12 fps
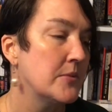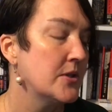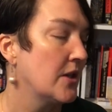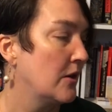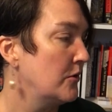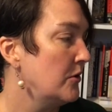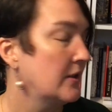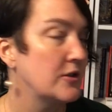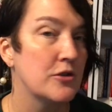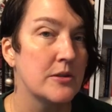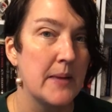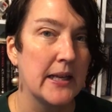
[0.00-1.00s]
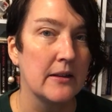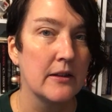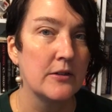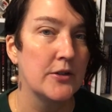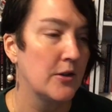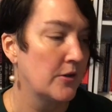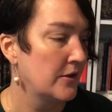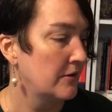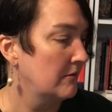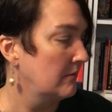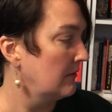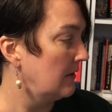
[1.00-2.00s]
So you can just make a little note
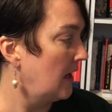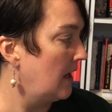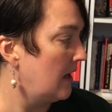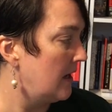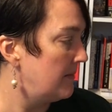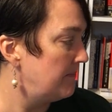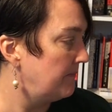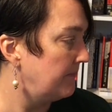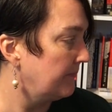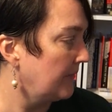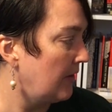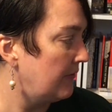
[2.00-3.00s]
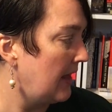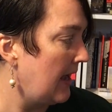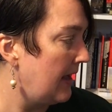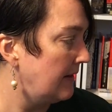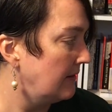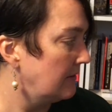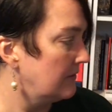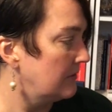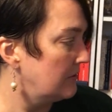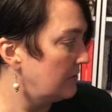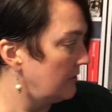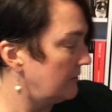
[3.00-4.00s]
of that
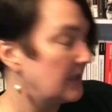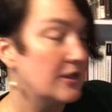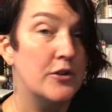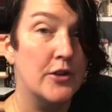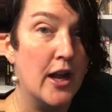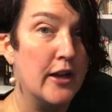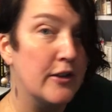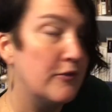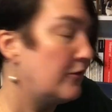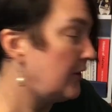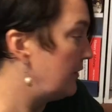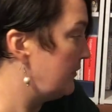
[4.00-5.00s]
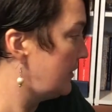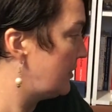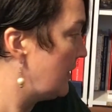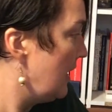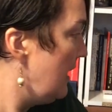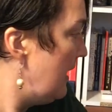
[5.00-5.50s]
so you're not confused.